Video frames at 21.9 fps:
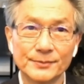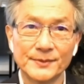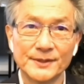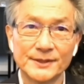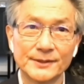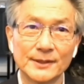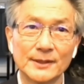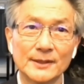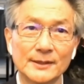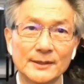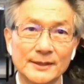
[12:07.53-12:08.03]
but
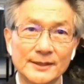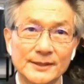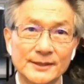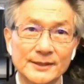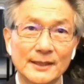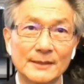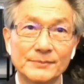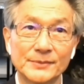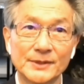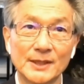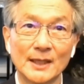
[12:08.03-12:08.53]
certainly
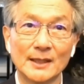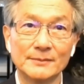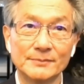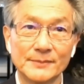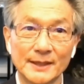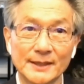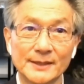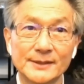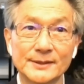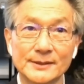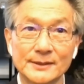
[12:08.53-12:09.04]
sometime
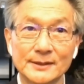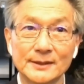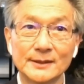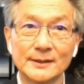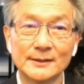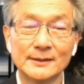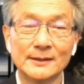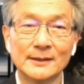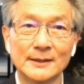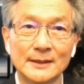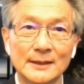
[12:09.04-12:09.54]
next year,